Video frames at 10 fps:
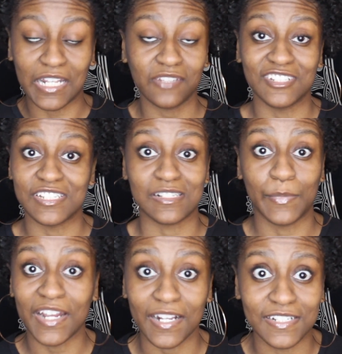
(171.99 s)
Not even just
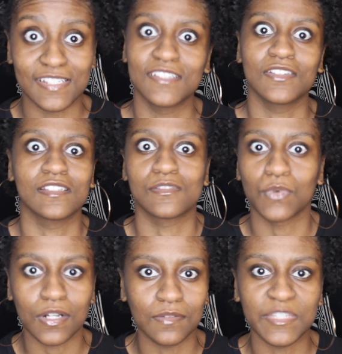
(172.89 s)
America, just to this
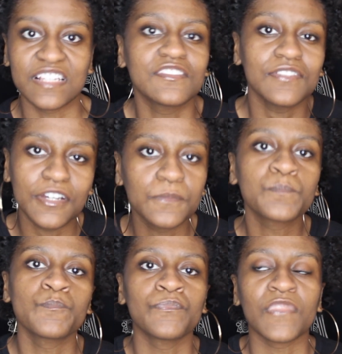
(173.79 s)
world. Because, you know,
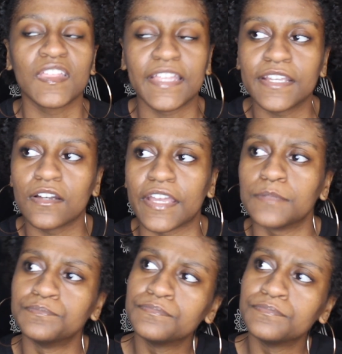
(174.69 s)
like, okay,